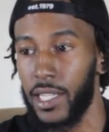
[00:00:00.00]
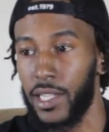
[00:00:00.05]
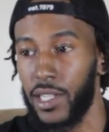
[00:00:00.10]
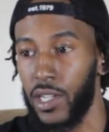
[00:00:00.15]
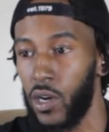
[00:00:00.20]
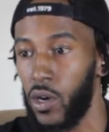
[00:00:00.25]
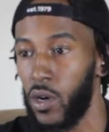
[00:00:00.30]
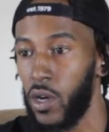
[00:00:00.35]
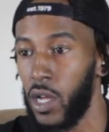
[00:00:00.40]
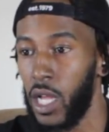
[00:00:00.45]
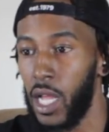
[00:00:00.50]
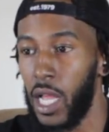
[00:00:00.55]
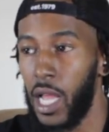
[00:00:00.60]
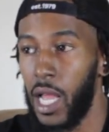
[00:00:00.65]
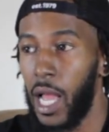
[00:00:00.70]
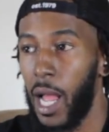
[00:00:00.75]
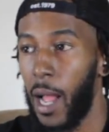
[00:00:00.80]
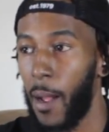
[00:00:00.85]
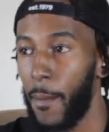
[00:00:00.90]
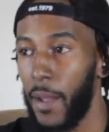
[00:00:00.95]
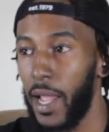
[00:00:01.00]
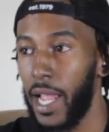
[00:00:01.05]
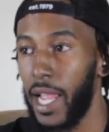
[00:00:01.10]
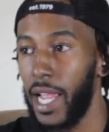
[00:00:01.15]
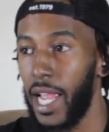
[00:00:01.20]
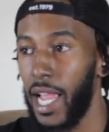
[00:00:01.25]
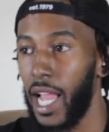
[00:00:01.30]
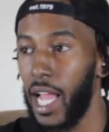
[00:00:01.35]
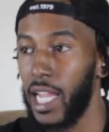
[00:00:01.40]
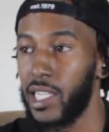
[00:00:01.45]
So, I
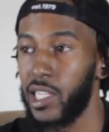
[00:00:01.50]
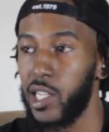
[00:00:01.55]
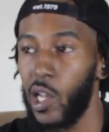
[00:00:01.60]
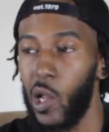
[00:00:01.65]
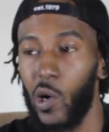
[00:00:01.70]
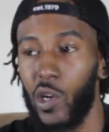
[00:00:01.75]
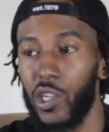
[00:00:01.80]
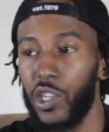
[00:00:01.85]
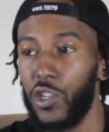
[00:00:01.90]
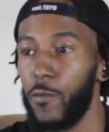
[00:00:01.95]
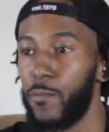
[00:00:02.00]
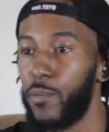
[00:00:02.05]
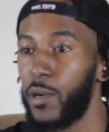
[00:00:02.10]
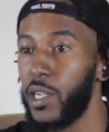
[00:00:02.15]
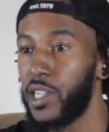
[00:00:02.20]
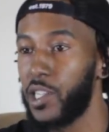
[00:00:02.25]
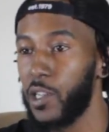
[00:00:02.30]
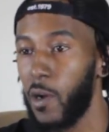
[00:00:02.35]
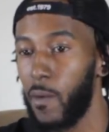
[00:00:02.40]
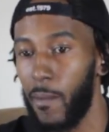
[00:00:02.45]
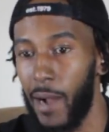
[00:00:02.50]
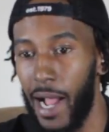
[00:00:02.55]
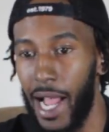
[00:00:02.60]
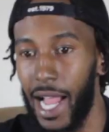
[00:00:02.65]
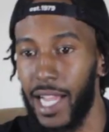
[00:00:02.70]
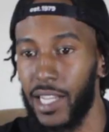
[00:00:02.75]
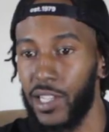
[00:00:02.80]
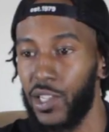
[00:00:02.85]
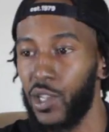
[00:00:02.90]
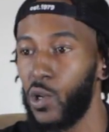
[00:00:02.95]
mean, as long as you put your
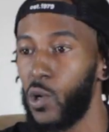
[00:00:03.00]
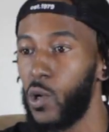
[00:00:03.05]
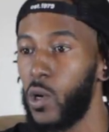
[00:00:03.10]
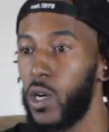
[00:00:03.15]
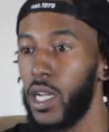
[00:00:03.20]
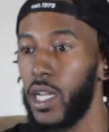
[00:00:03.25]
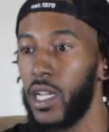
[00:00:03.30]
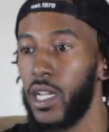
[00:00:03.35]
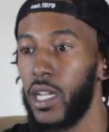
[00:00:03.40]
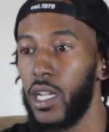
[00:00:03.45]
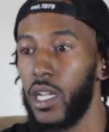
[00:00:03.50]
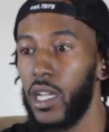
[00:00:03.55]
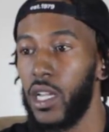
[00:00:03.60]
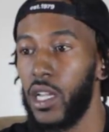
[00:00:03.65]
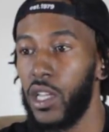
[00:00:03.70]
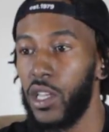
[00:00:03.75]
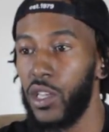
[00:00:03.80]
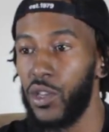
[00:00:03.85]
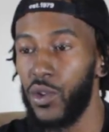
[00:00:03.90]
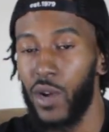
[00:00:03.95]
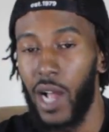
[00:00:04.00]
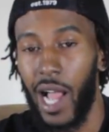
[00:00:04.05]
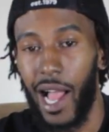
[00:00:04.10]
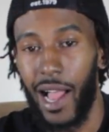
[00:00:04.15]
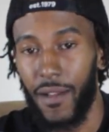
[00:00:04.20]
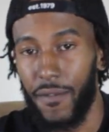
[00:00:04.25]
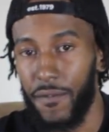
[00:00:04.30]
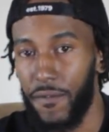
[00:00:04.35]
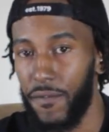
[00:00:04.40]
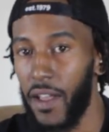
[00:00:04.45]
mind to it, you
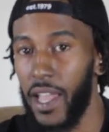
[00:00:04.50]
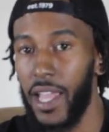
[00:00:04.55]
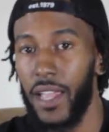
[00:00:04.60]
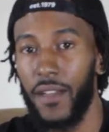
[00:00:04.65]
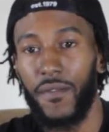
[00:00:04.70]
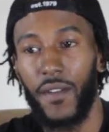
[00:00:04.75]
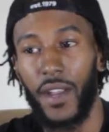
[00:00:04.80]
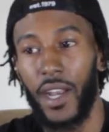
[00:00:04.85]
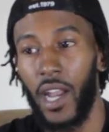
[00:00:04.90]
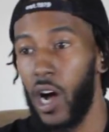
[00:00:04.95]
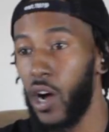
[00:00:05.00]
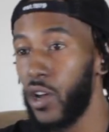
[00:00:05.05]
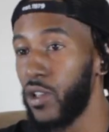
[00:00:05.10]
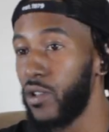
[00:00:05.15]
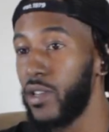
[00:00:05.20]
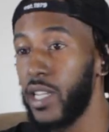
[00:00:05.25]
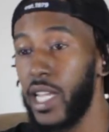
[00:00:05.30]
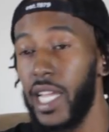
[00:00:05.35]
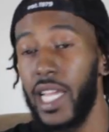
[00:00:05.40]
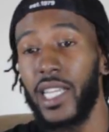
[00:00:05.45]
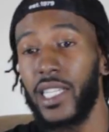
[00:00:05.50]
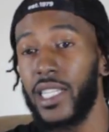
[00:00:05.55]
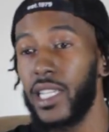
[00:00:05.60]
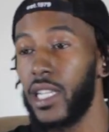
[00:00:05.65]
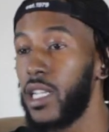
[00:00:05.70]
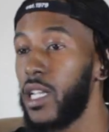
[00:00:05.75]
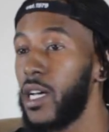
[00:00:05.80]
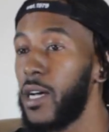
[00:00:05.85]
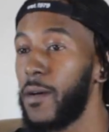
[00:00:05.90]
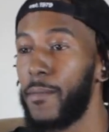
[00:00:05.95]
got faith, and all you need is a
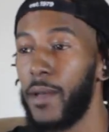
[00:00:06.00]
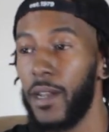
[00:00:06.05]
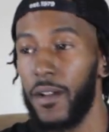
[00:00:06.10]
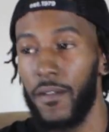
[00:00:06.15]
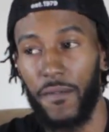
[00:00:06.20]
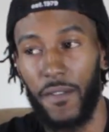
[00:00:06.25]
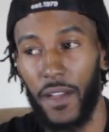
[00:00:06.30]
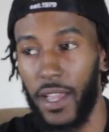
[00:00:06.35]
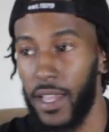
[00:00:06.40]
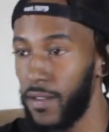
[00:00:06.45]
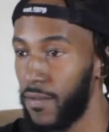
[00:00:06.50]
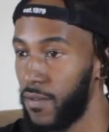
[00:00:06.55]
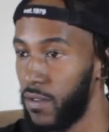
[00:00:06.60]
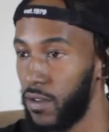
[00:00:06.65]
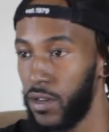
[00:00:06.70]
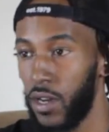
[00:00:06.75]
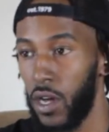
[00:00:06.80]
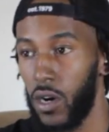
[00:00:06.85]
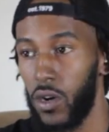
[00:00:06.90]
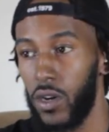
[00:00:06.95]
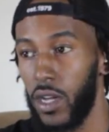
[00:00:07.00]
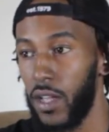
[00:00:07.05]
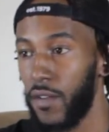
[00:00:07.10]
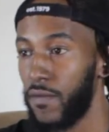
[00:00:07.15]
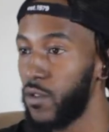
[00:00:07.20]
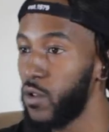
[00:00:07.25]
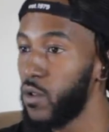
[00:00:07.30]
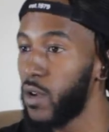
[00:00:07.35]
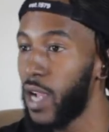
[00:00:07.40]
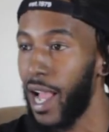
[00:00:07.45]
little bit of faith. You know,
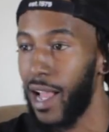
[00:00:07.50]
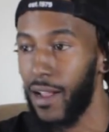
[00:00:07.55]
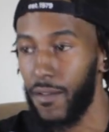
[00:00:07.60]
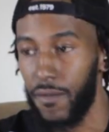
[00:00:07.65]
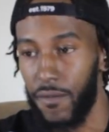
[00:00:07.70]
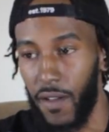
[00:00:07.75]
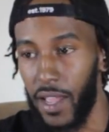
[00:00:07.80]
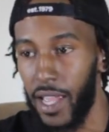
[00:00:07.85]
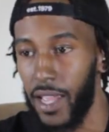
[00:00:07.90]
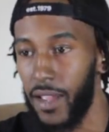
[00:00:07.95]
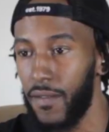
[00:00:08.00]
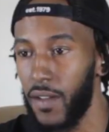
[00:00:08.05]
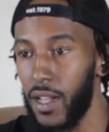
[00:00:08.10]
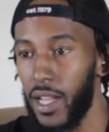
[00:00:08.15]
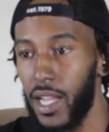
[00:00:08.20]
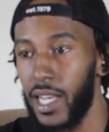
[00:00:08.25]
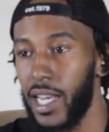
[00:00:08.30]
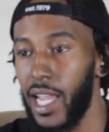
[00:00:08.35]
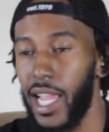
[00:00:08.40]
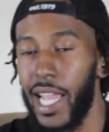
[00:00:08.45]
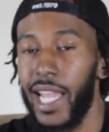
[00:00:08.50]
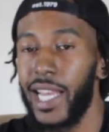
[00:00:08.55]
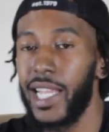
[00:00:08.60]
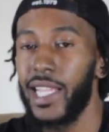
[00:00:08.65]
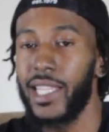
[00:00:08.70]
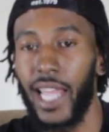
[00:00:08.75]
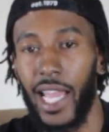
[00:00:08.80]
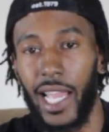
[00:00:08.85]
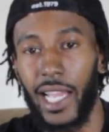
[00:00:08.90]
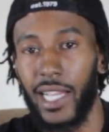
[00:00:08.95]
if you got faith, then
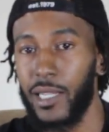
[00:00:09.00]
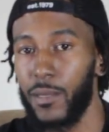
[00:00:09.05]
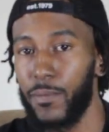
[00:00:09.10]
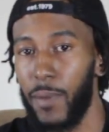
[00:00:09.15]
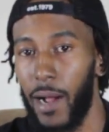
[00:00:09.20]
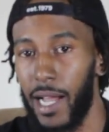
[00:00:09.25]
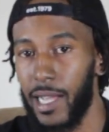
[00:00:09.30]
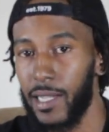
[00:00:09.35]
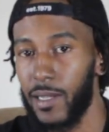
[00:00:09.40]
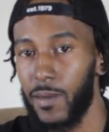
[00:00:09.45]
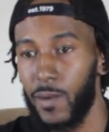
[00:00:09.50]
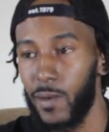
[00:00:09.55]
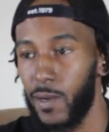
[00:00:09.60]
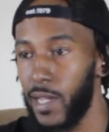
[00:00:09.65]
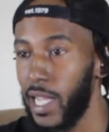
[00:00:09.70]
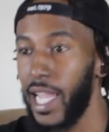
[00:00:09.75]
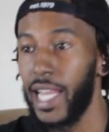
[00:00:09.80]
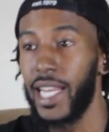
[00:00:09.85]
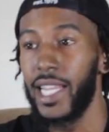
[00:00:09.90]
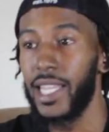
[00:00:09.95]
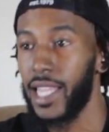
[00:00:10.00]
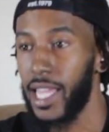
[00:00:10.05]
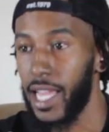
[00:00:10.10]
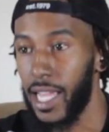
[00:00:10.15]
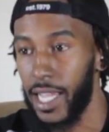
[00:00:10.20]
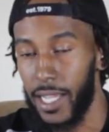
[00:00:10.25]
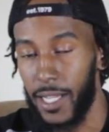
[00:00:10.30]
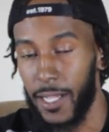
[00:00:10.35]
anything is possible. Anything.